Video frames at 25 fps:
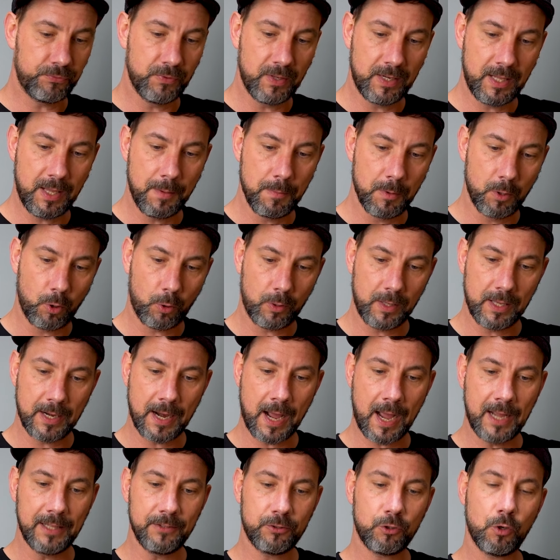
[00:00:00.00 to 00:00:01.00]
without the
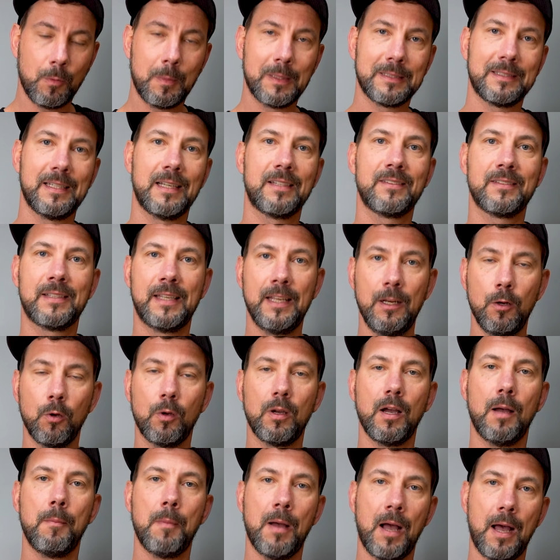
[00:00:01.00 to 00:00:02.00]
stock.
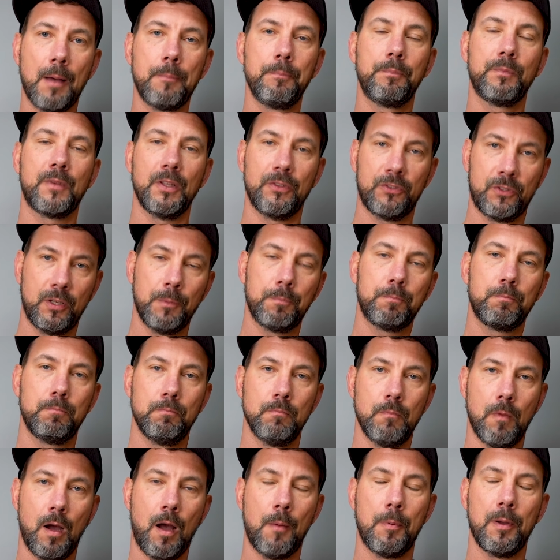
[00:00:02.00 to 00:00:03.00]
But that's
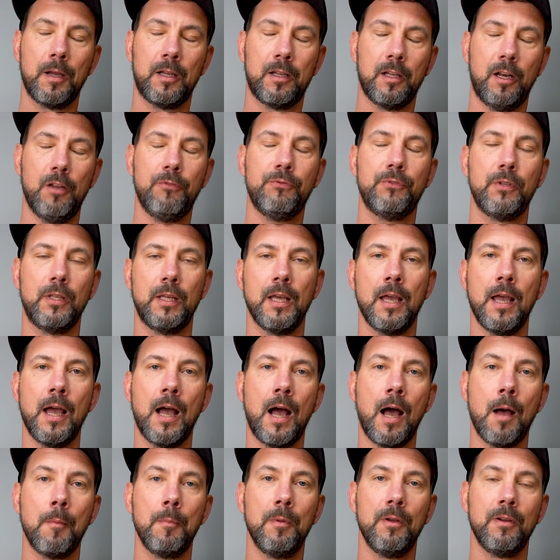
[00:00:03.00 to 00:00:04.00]
one way to train your
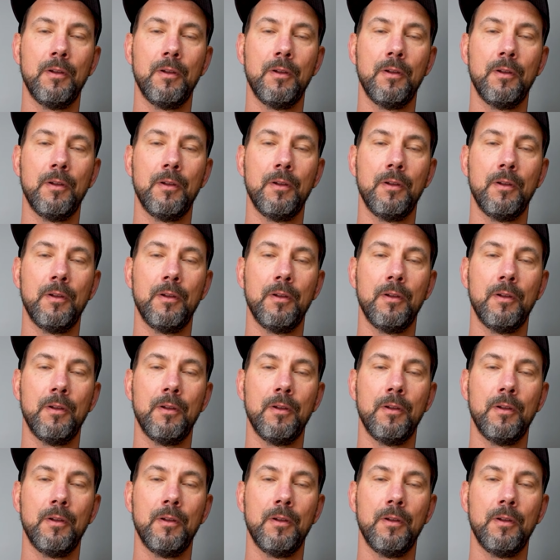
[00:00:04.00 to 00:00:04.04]
muscles.